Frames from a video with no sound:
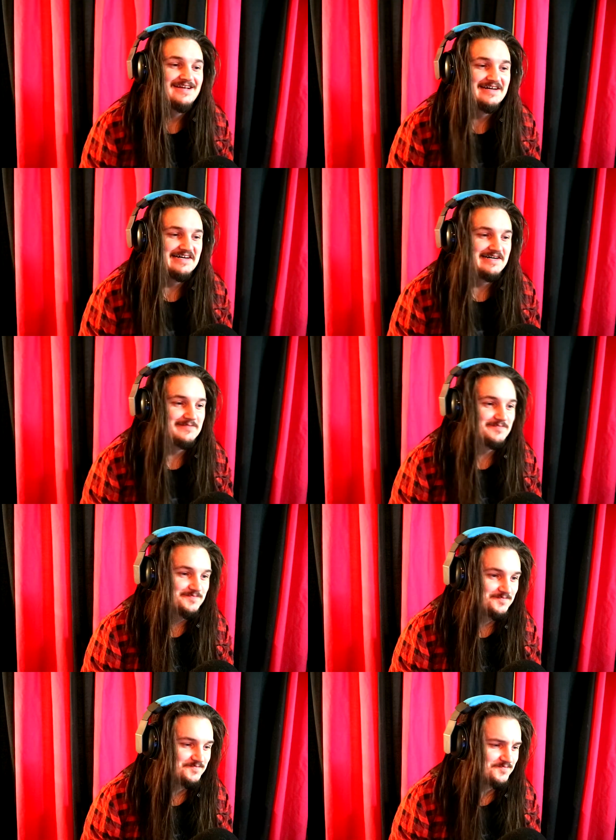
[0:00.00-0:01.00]

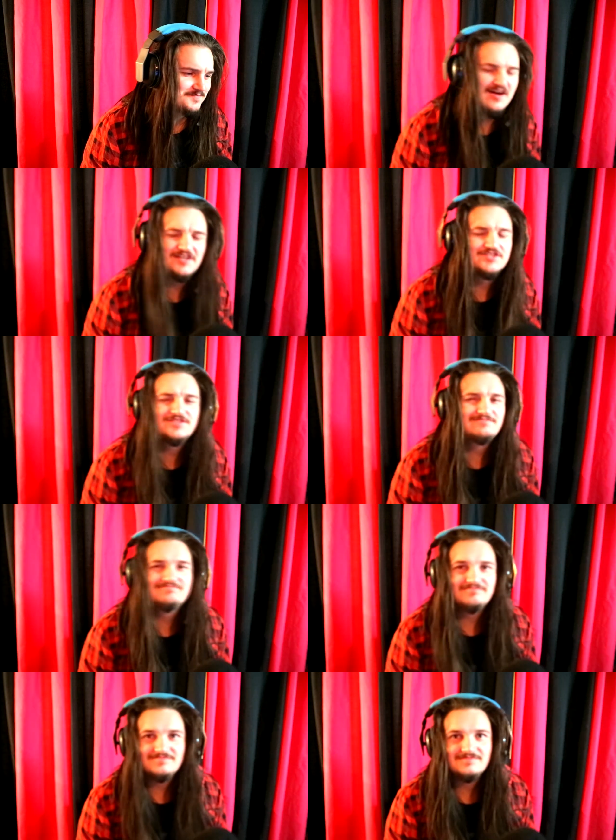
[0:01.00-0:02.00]
I just
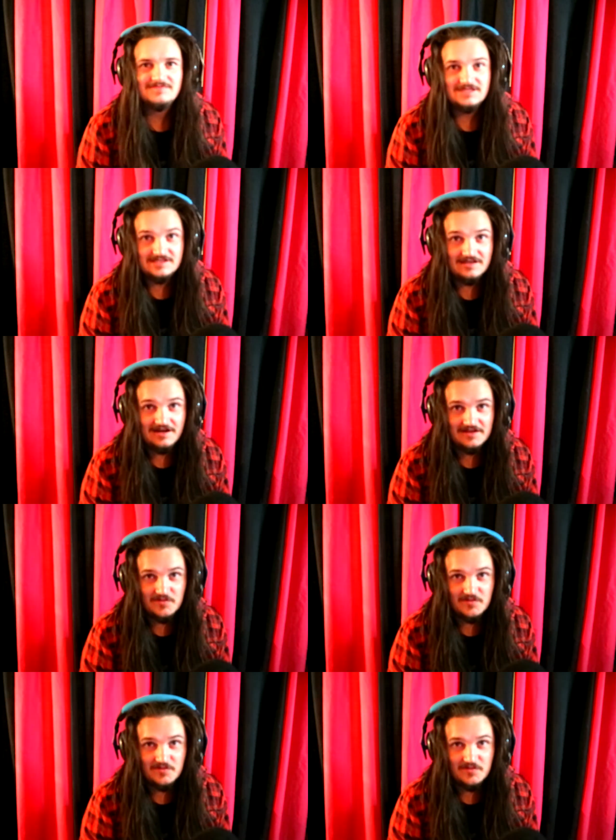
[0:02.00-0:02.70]
started